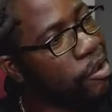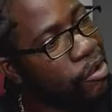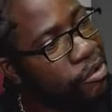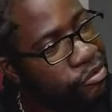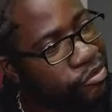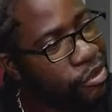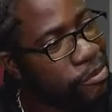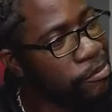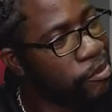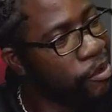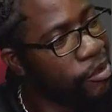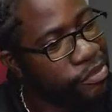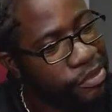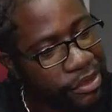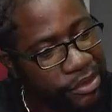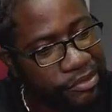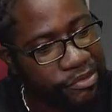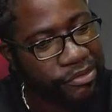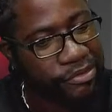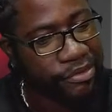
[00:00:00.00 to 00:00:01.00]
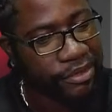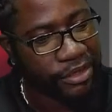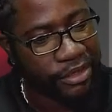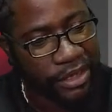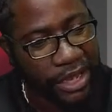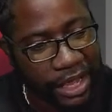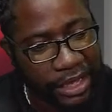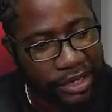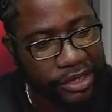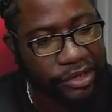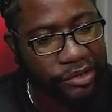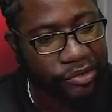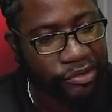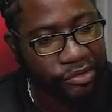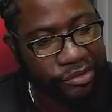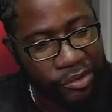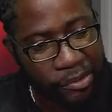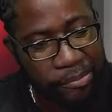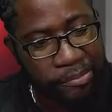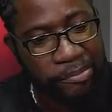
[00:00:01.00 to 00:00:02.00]
some others, like, you know,
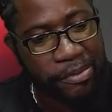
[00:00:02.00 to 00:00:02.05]
some